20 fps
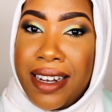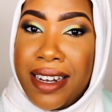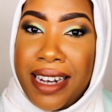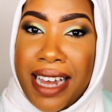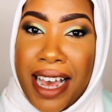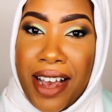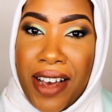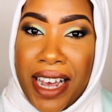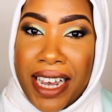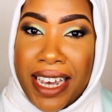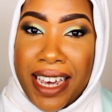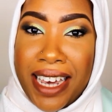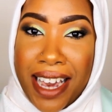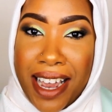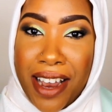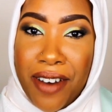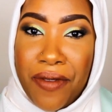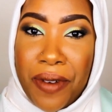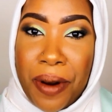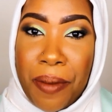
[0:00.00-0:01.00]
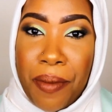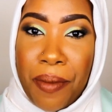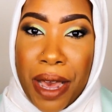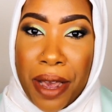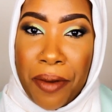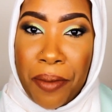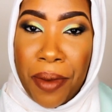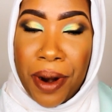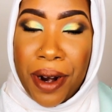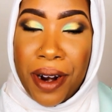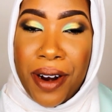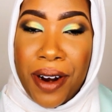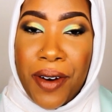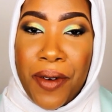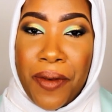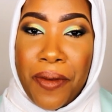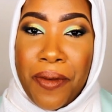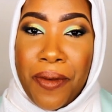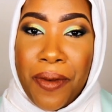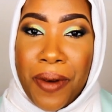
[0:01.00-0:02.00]
Now, I can't
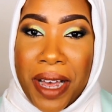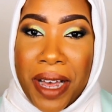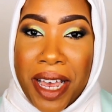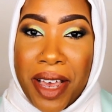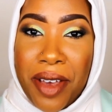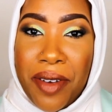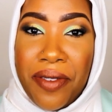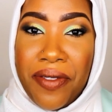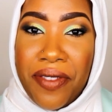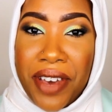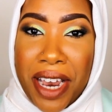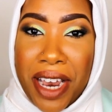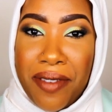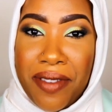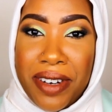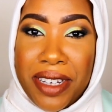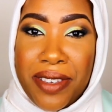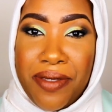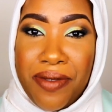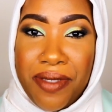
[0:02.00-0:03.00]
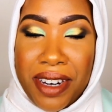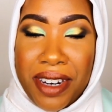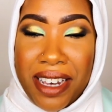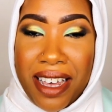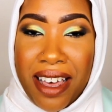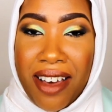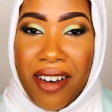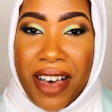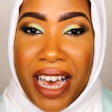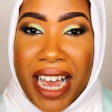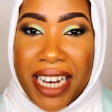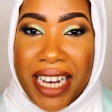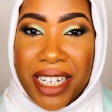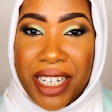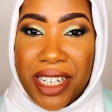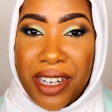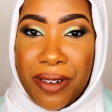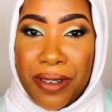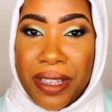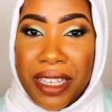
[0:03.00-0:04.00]
remember what favorites video I
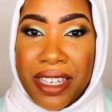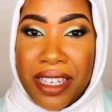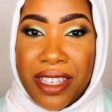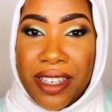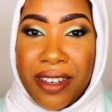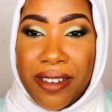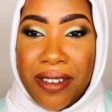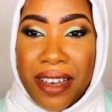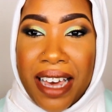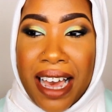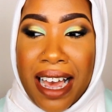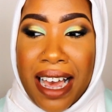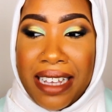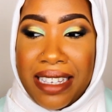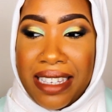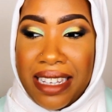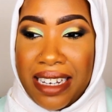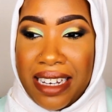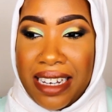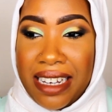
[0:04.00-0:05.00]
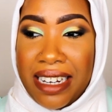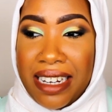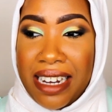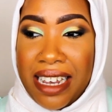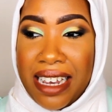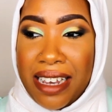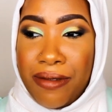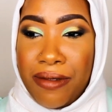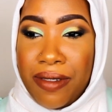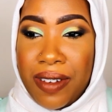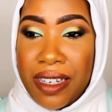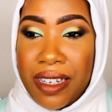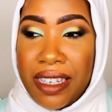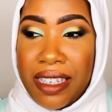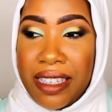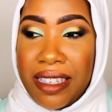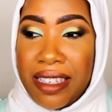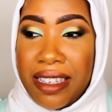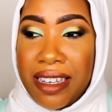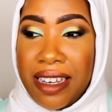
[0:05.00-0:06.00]
showed this to you guys in. It
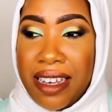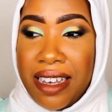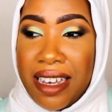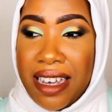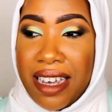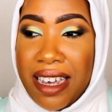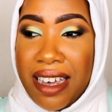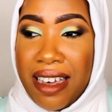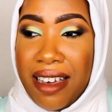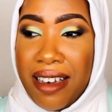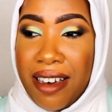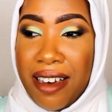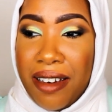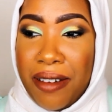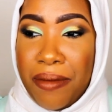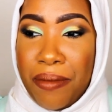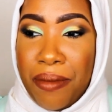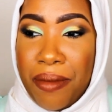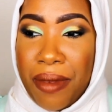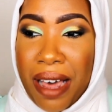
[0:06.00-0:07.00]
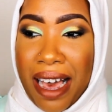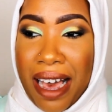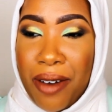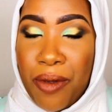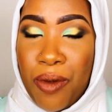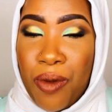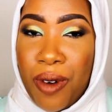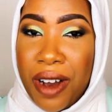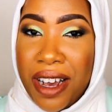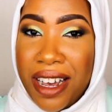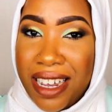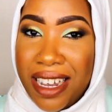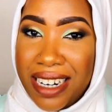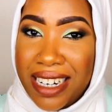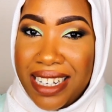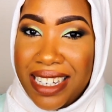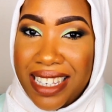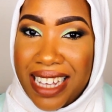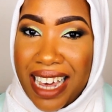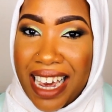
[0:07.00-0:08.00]
was, I
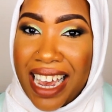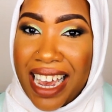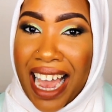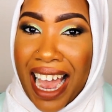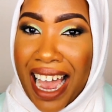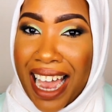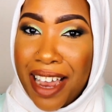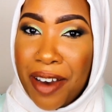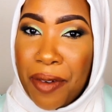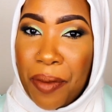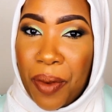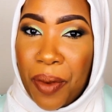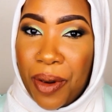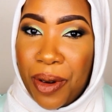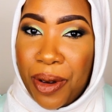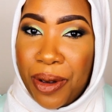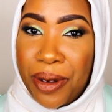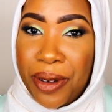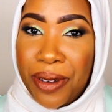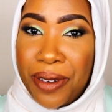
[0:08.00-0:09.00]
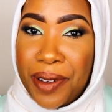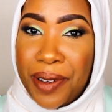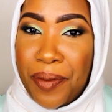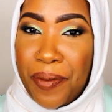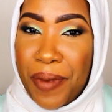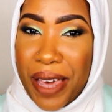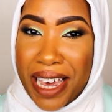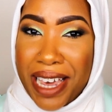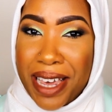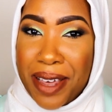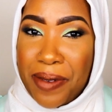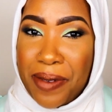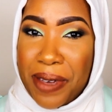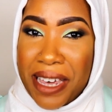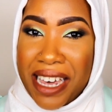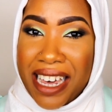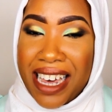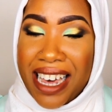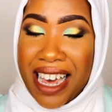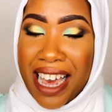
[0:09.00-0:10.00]
want to say April
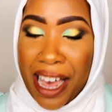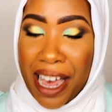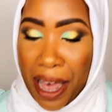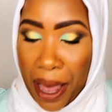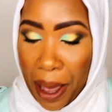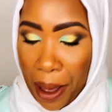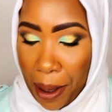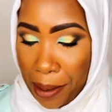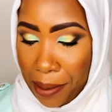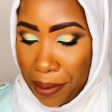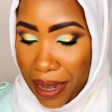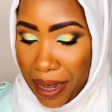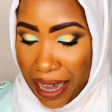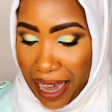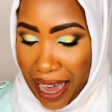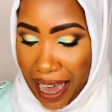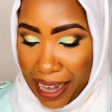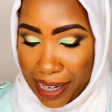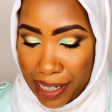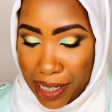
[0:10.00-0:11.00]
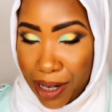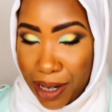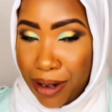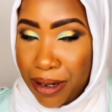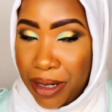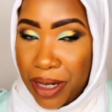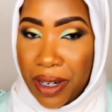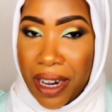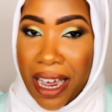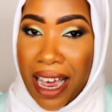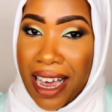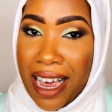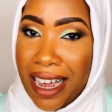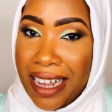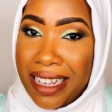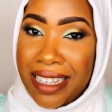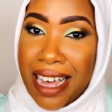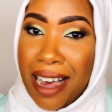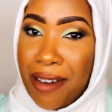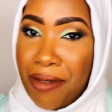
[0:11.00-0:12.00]
maybe, but I told you
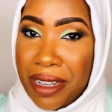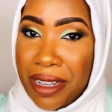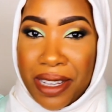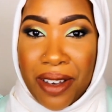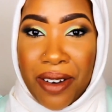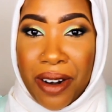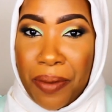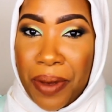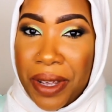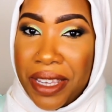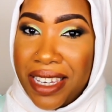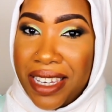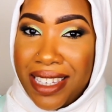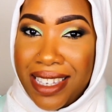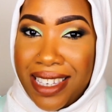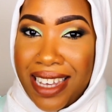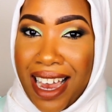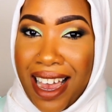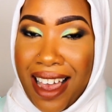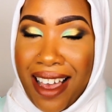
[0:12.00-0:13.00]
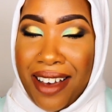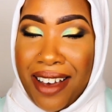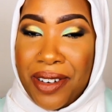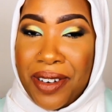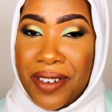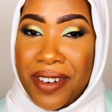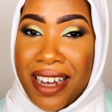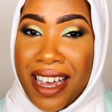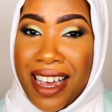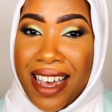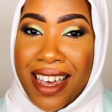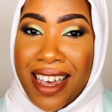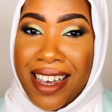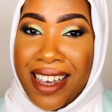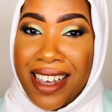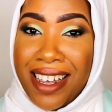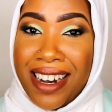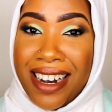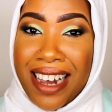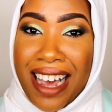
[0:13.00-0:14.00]
guys I wasn't going to put this down,
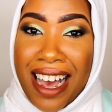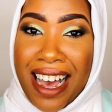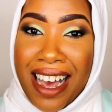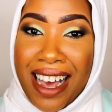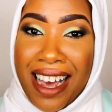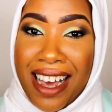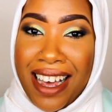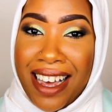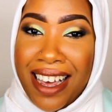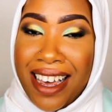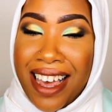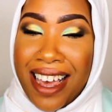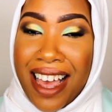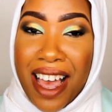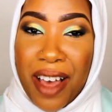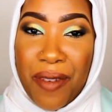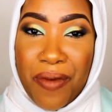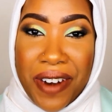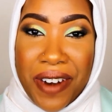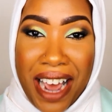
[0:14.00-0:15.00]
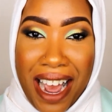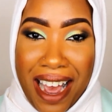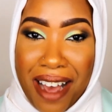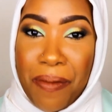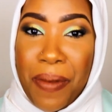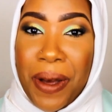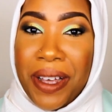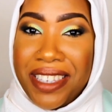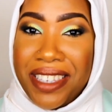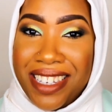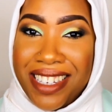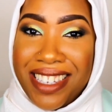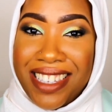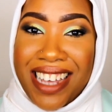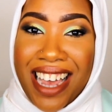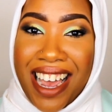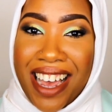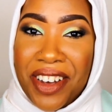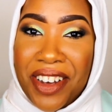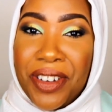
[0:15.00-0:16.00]
and I have not put this
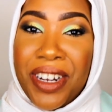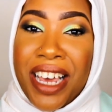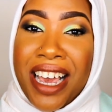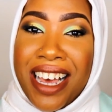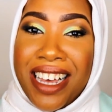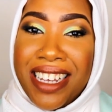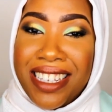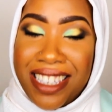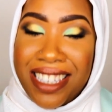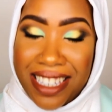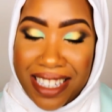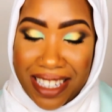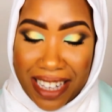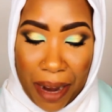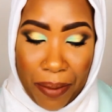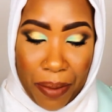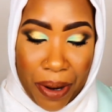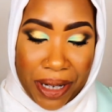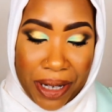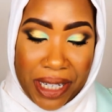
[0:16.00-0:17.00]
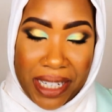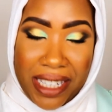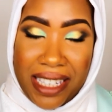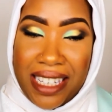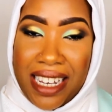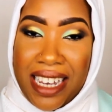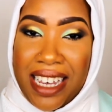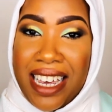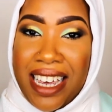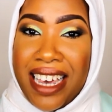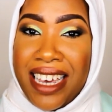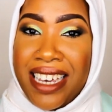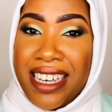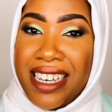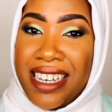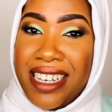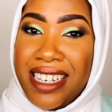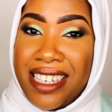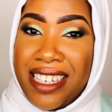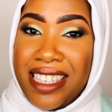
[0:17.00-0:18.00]
down since I purchased it.
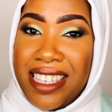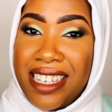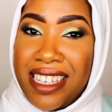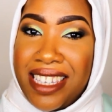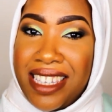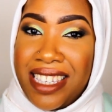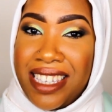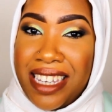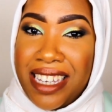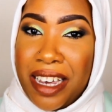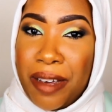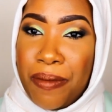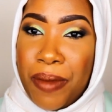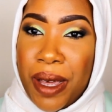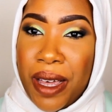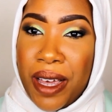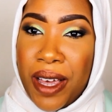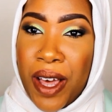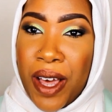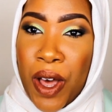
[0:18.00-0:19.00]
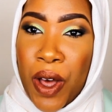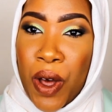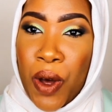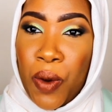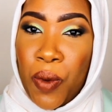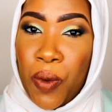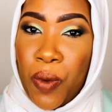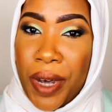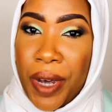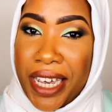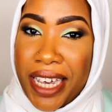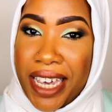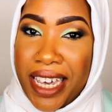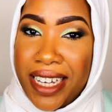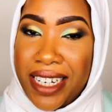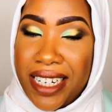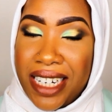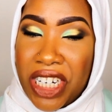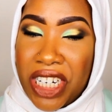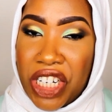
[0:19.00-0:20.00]
And it is the Sigma
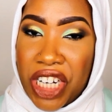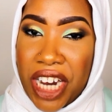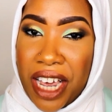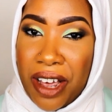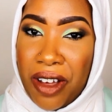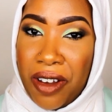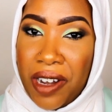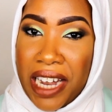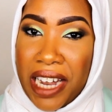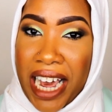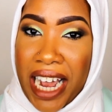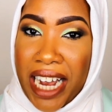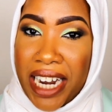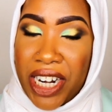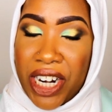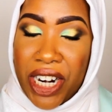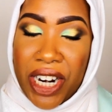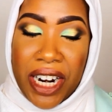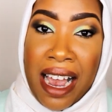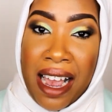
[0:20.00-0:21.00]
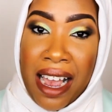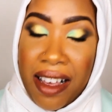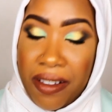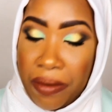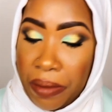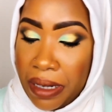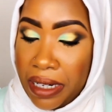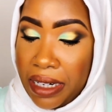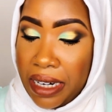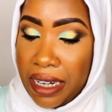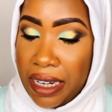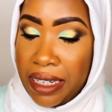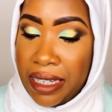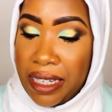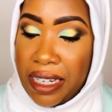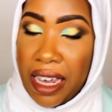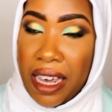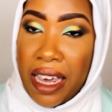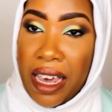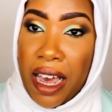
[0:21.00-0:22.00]
Wicked Gel Liner. I have
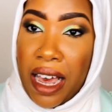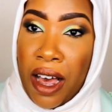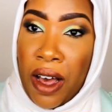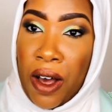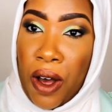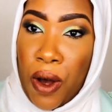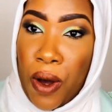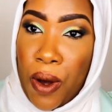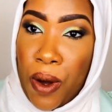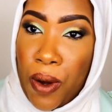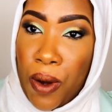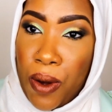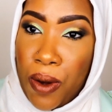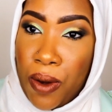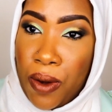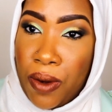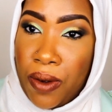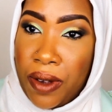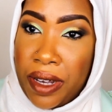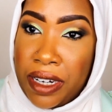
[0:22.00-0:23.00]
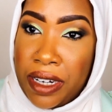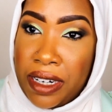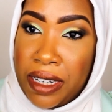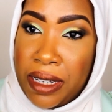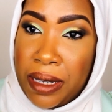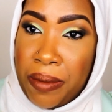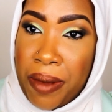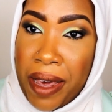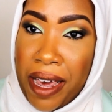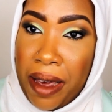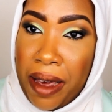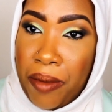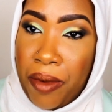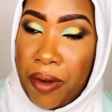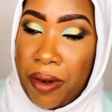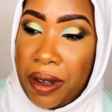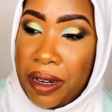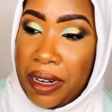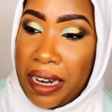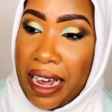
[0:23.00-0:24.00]
been digging a hole in this bad
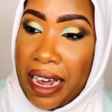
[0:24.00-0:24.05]
boy.